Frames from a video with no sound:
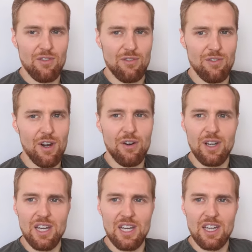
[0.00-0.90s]

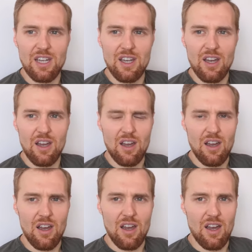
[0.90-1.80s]
very,
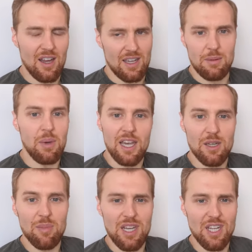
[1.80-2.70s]
in my
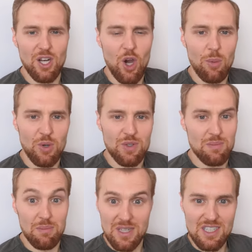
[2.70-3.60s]
opinion,
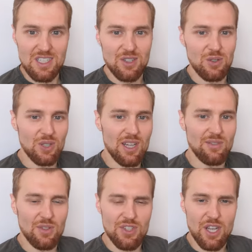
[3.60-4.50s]
almost mystical
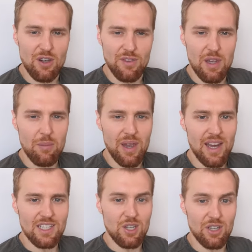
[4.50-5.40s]
levels of
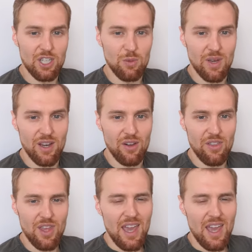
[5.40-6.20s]
impacts on human health.